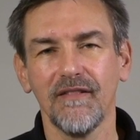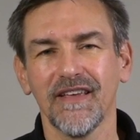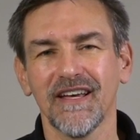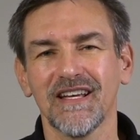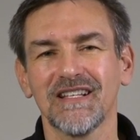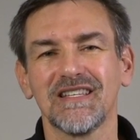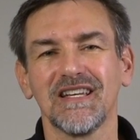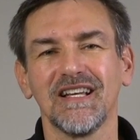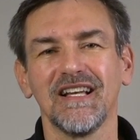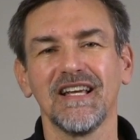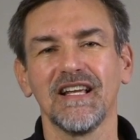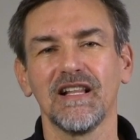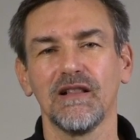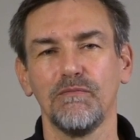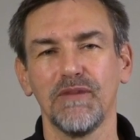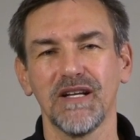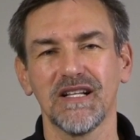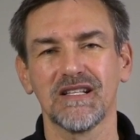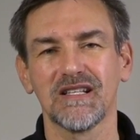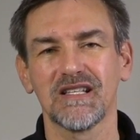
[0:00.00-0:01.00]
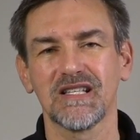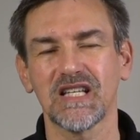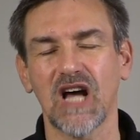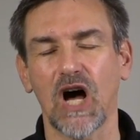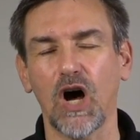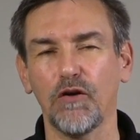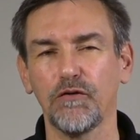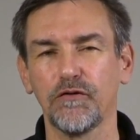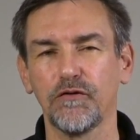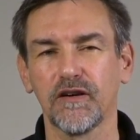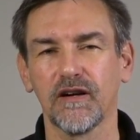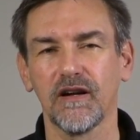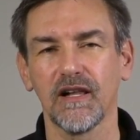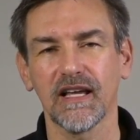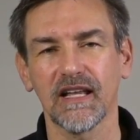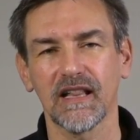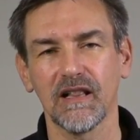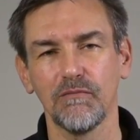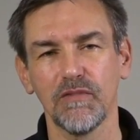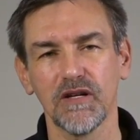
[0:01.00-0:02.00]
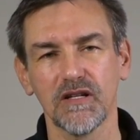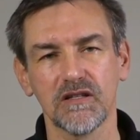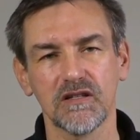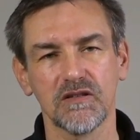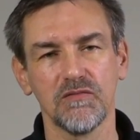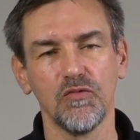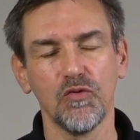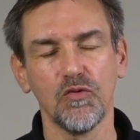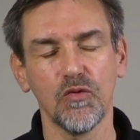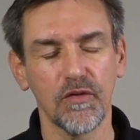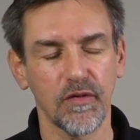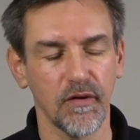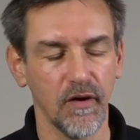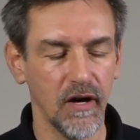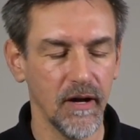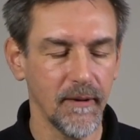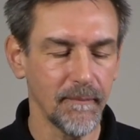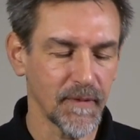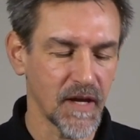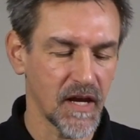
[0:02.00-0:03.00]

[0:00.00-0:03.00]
it's a little bit softer, a little bit smoother.